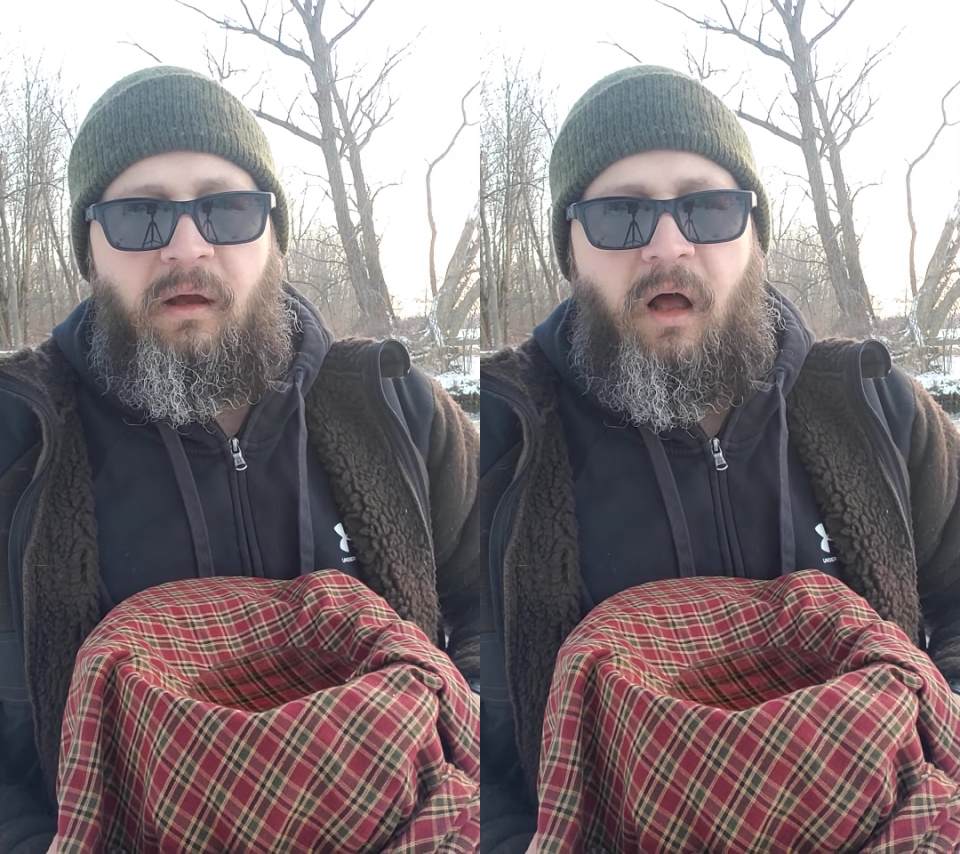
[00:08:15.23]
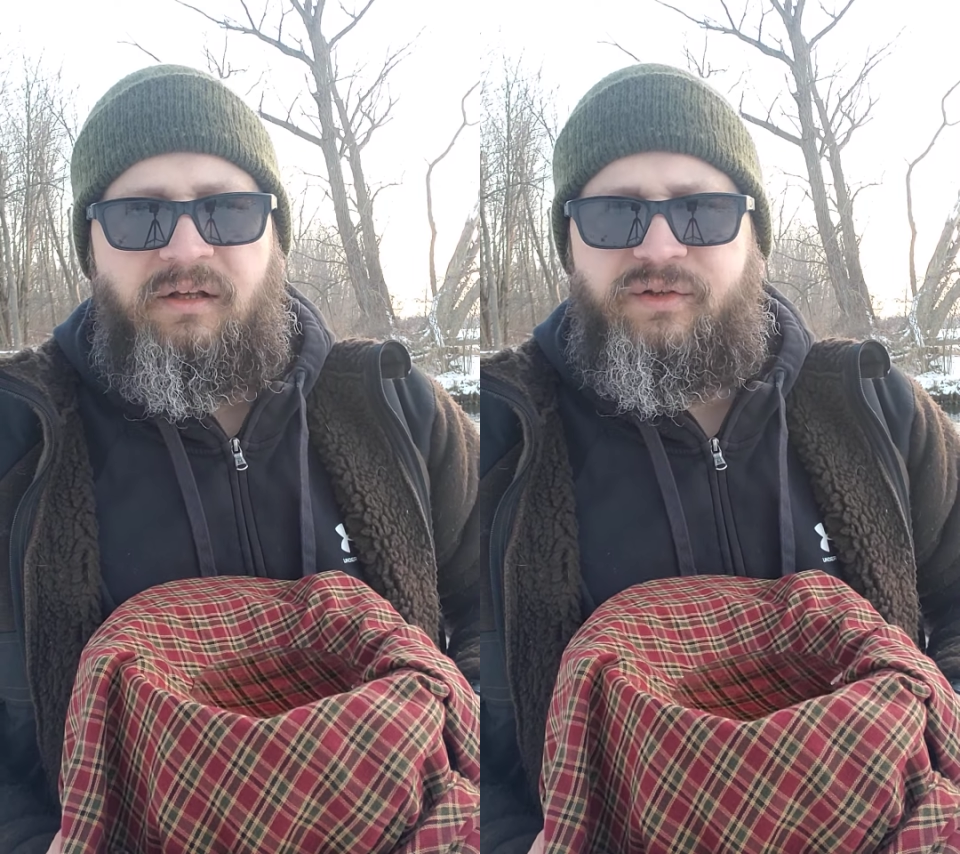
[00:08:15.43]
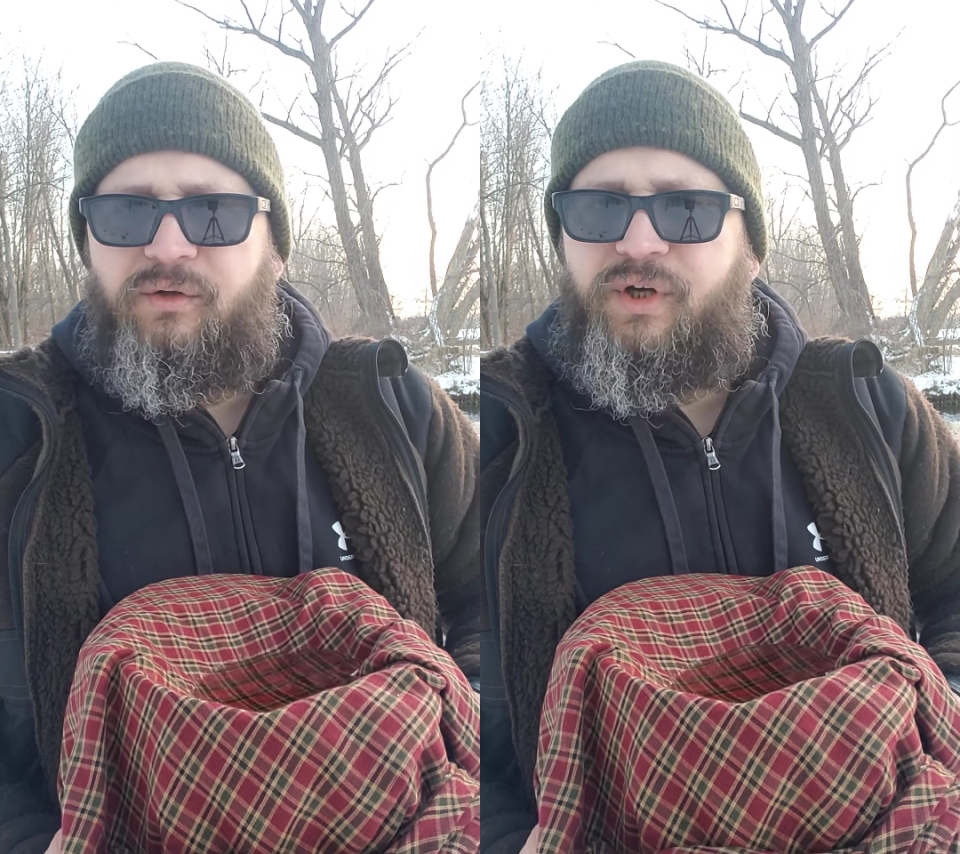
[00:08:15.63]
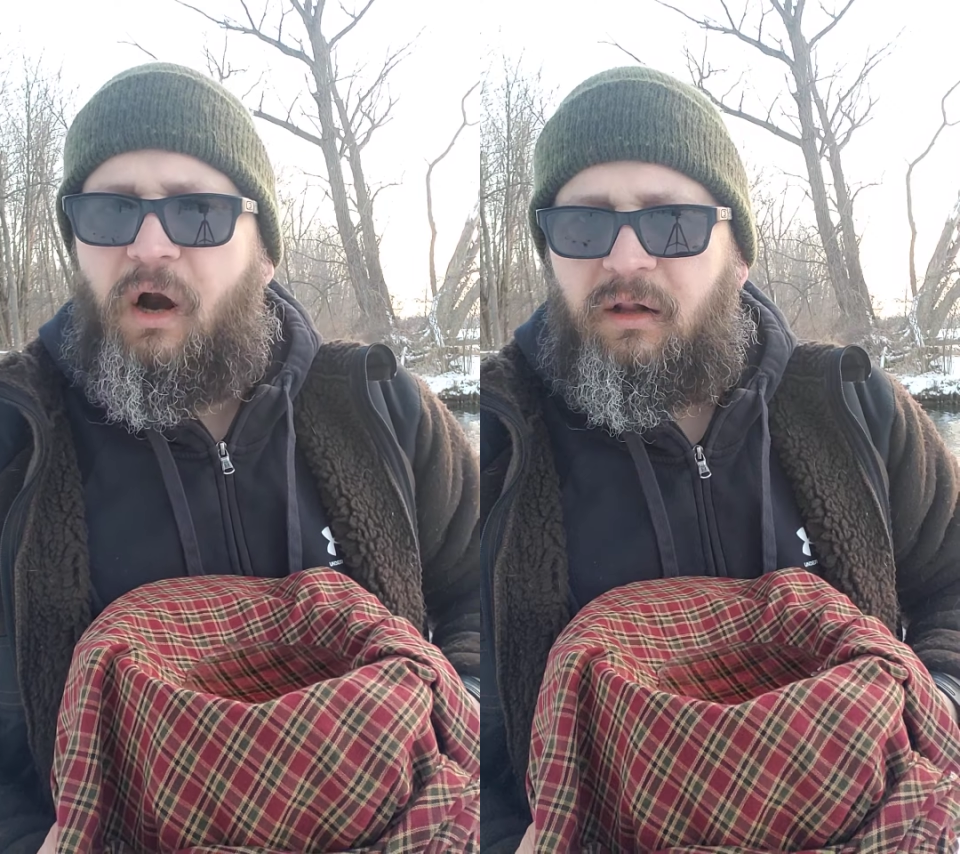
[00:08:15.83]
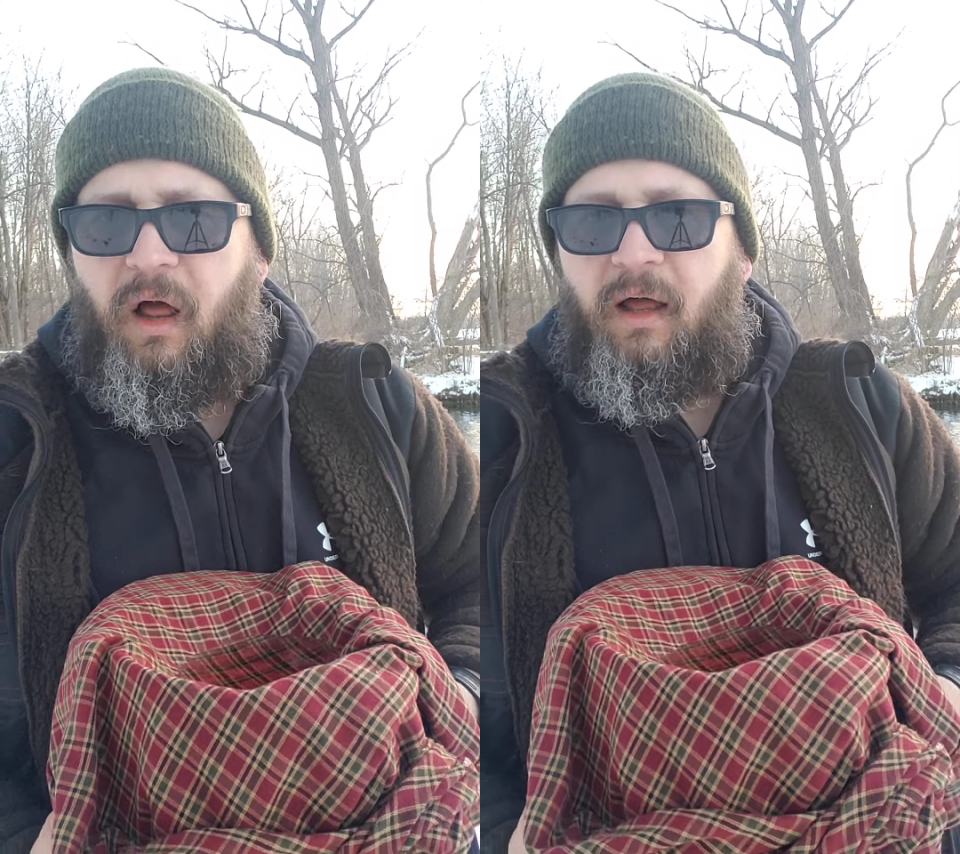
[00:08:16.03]
Also
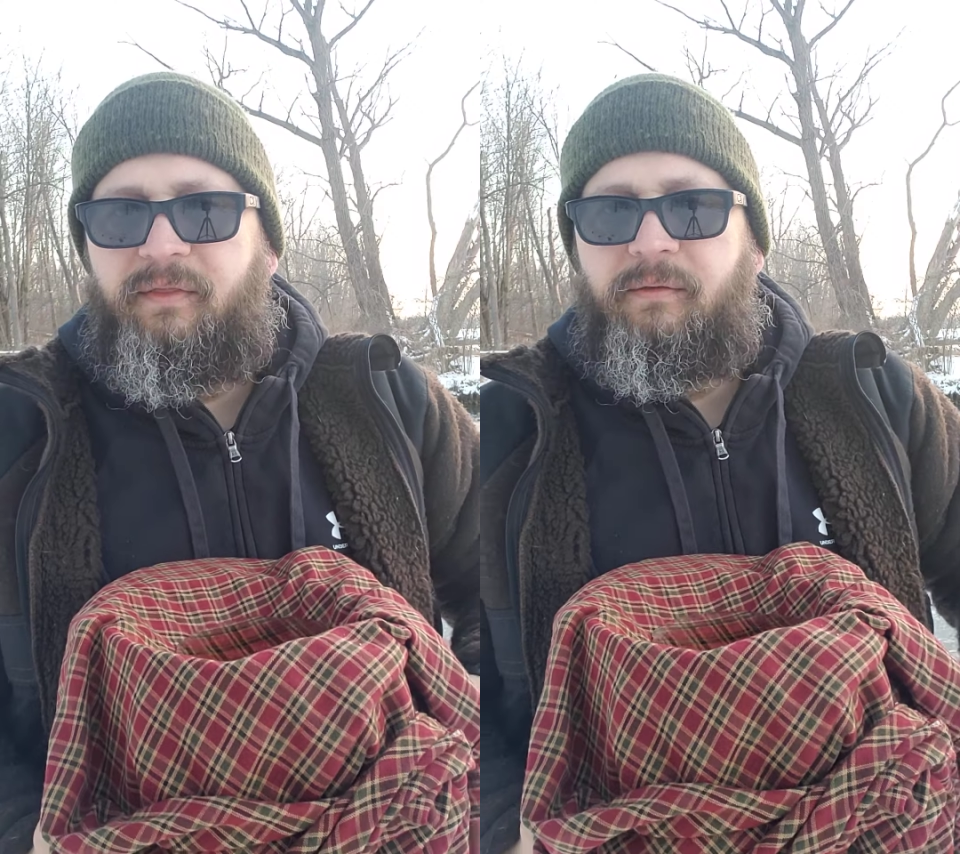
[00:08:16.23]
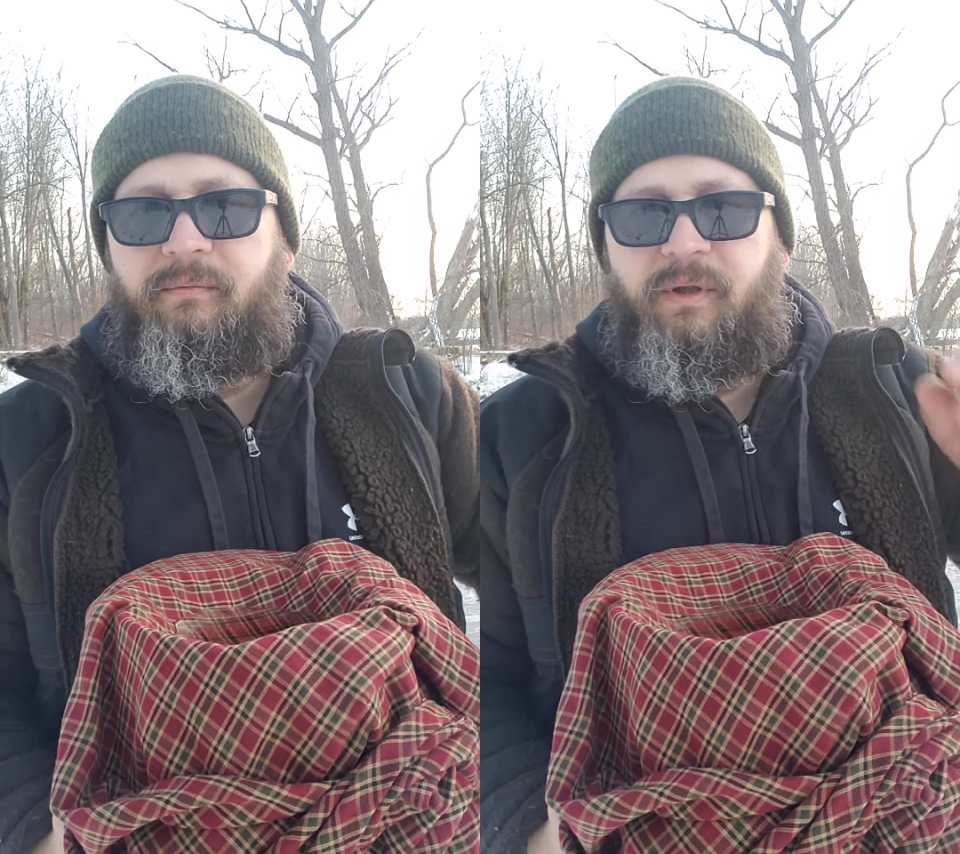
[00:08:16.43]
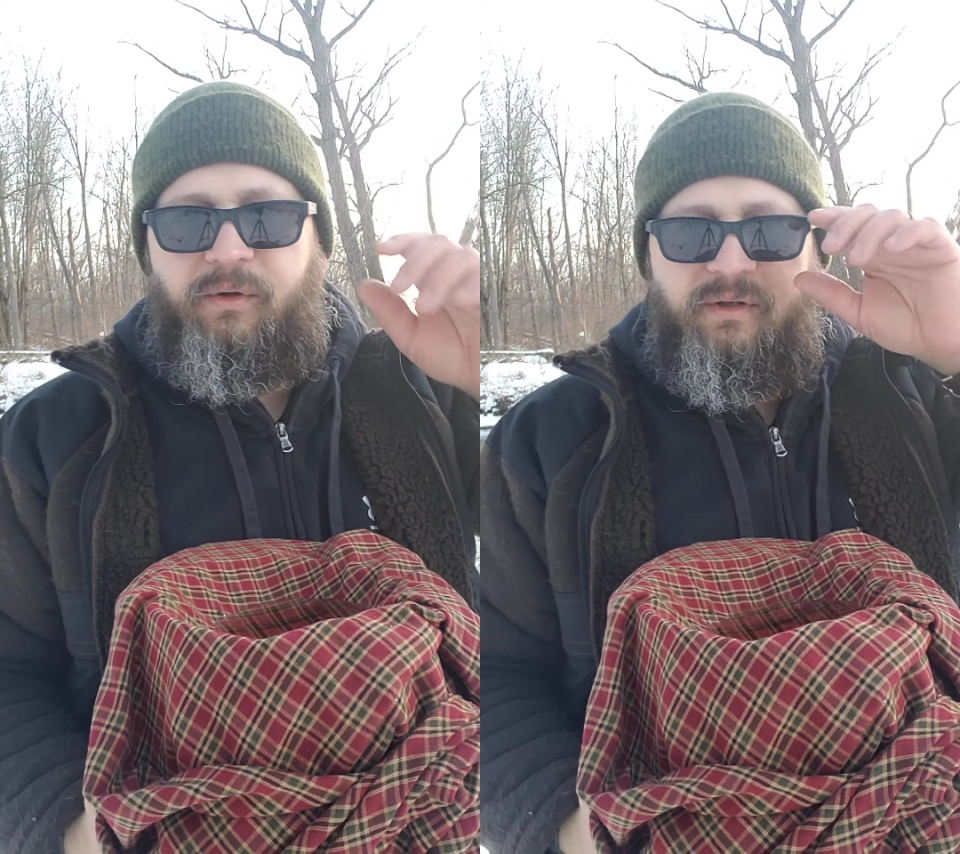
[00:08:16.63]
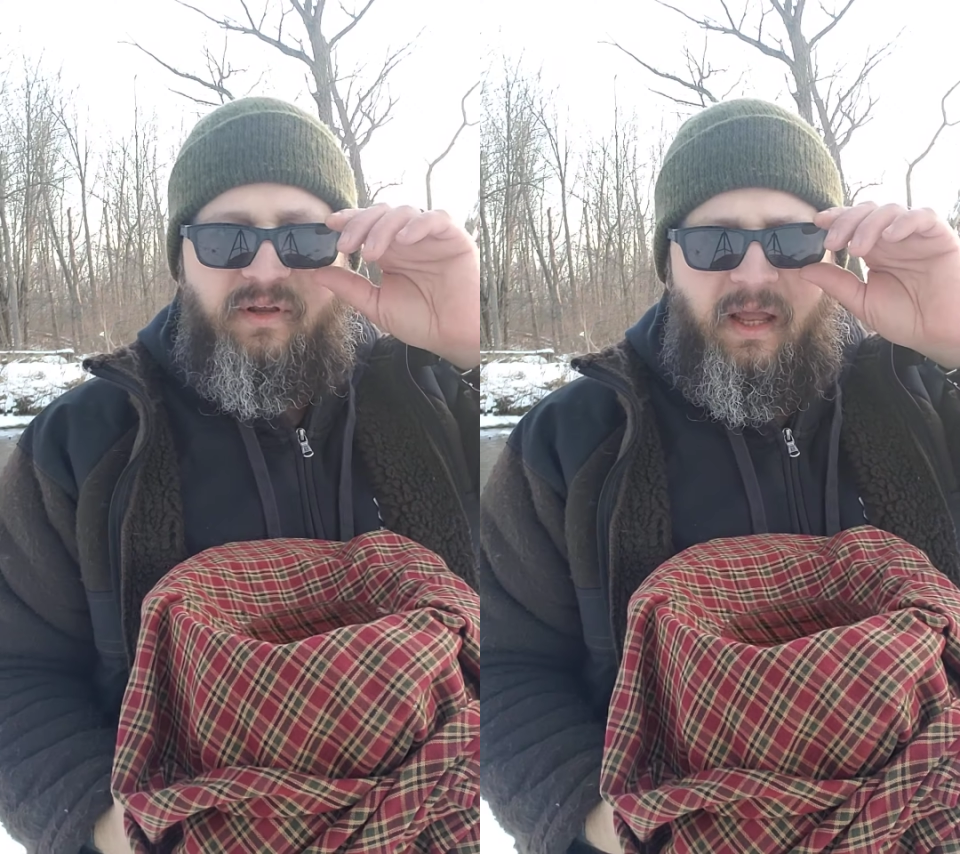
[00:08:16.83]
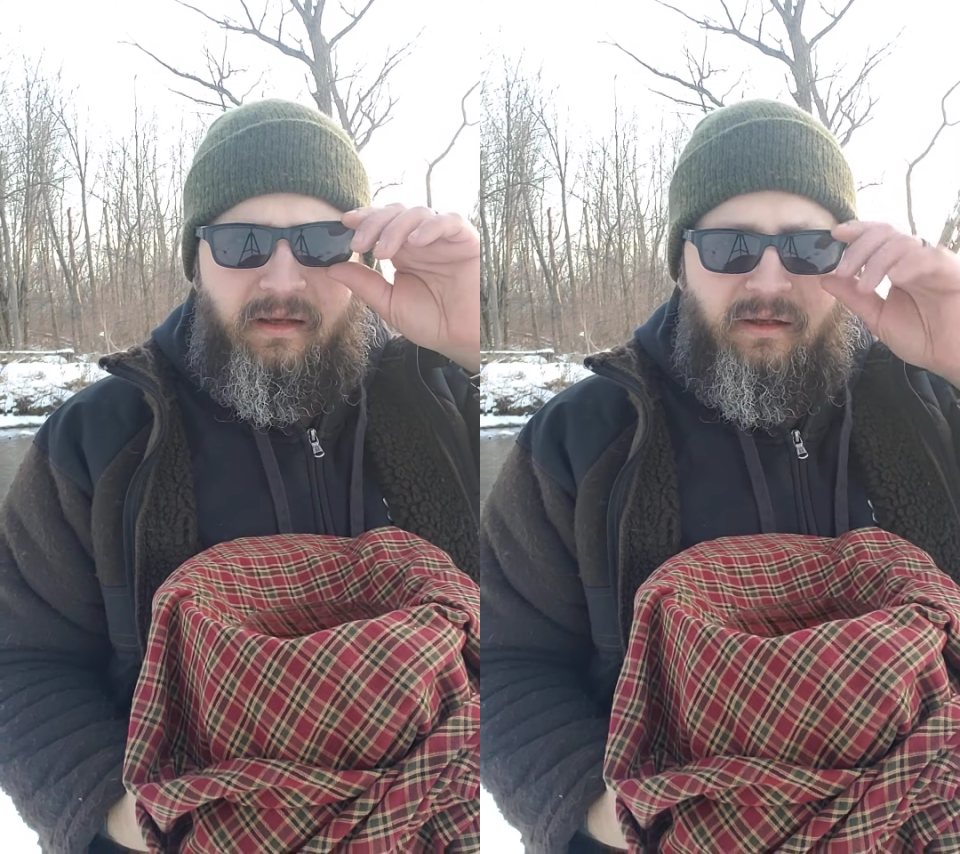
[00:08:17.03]
char cloth. You could
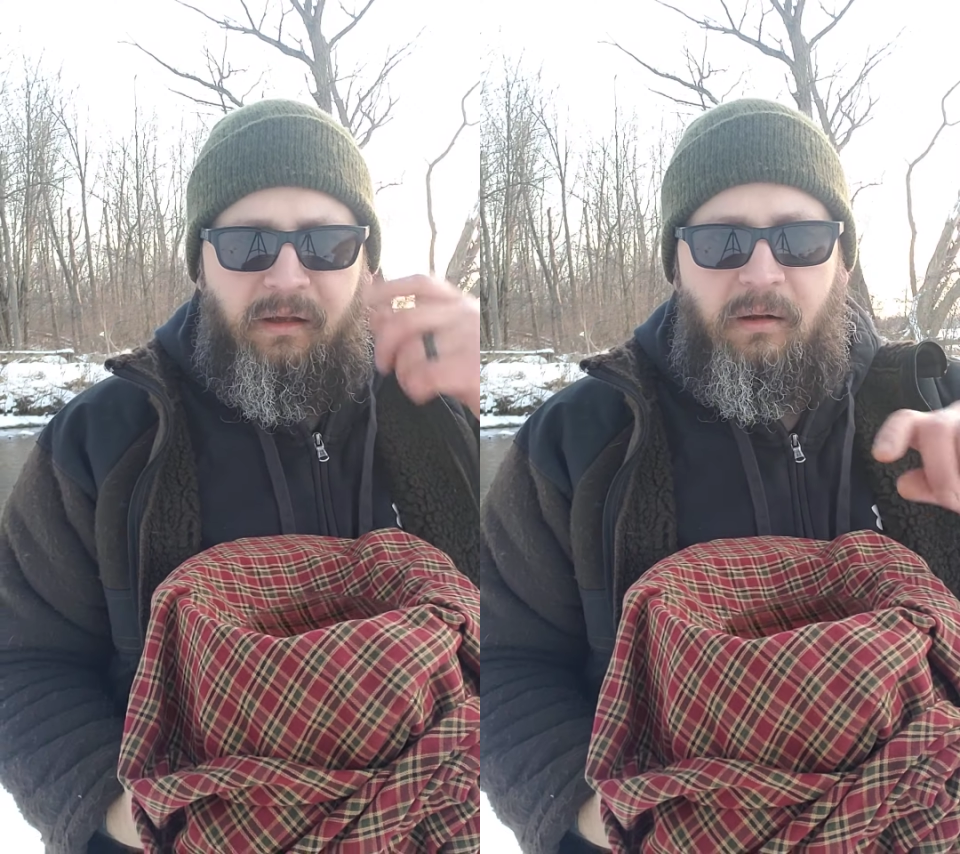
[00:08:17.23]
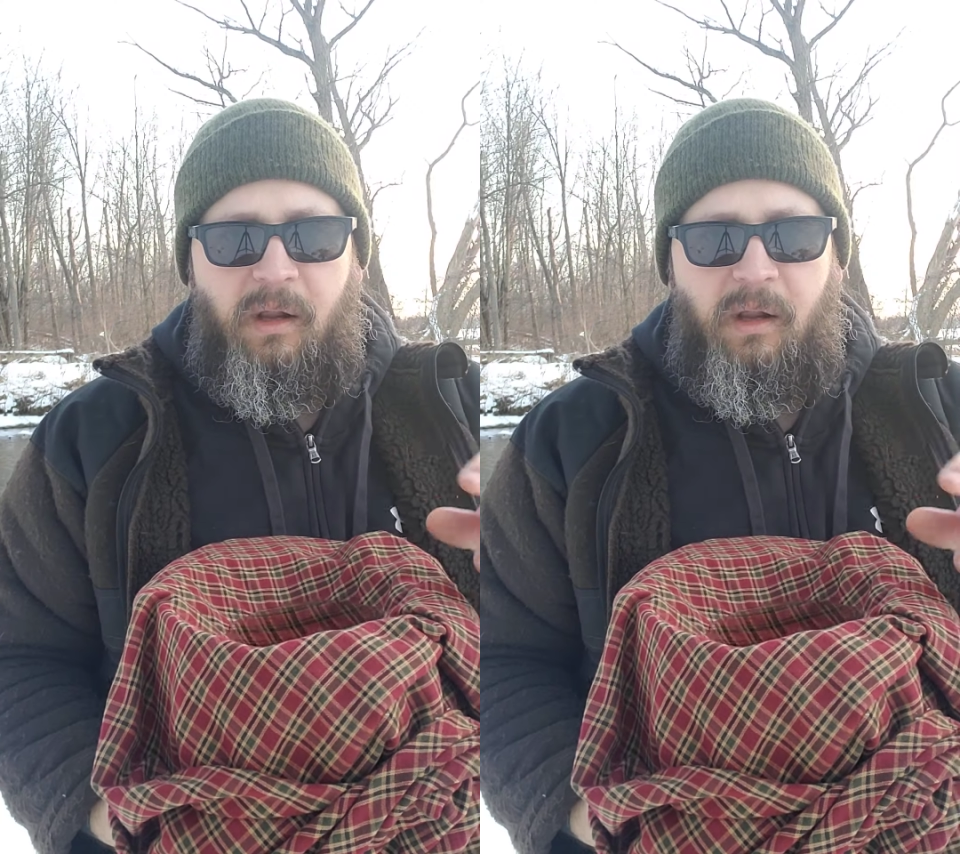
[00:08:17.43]
take